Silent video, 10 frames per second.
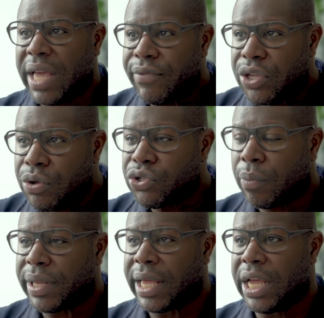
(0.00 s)
we have a huge
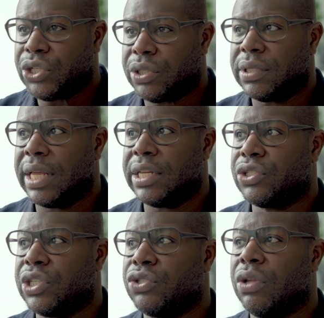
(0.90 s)
obligation, and it's
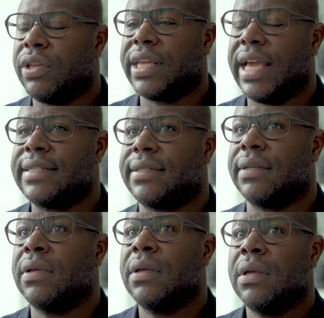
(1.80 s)
just not the case
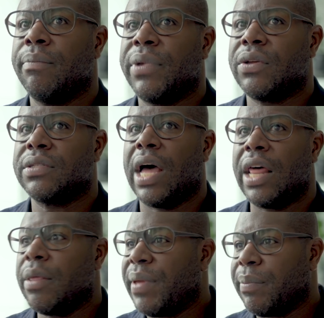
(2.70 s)
that because
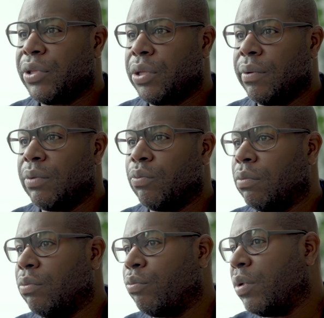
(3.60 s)
other people do it,
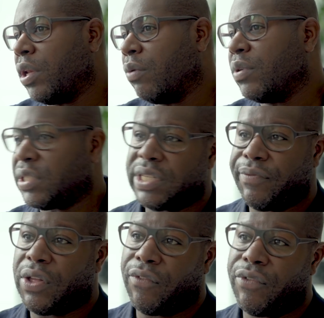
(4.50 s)
you know, it's
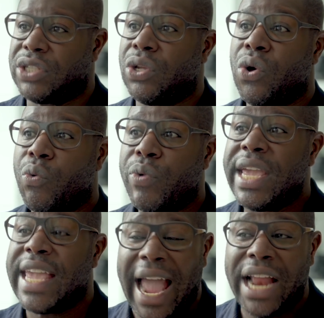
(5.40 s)
difficult for us.
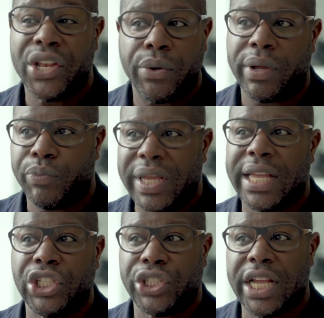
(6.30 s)
We can do it. We
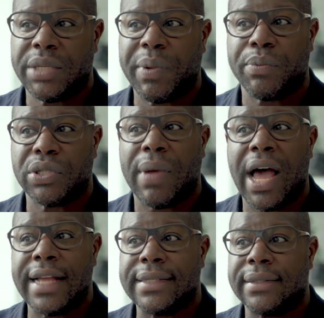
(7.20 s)
can change people's
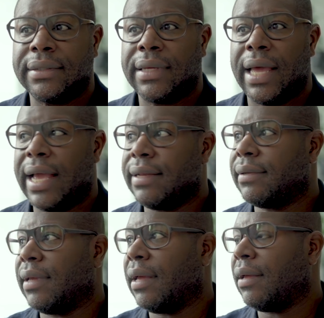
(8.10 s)
minds
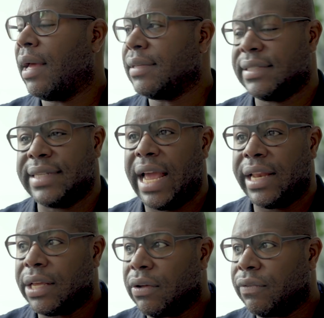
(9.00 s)
and uh,
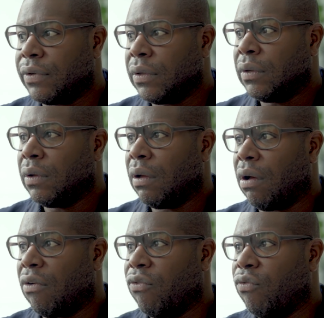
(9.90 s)
understanding of
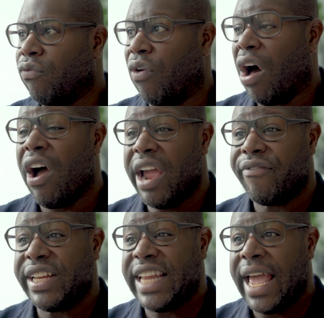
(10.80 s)
of our
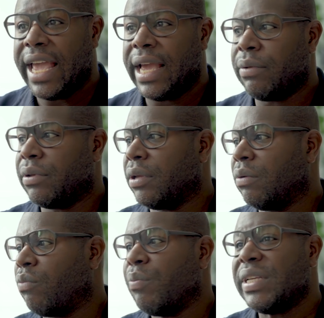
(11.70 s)
everyday and
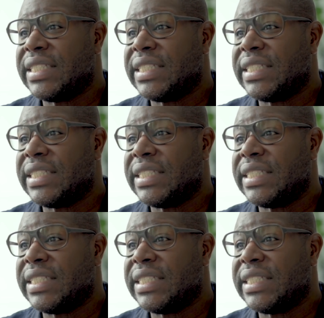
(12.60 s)
uh, what we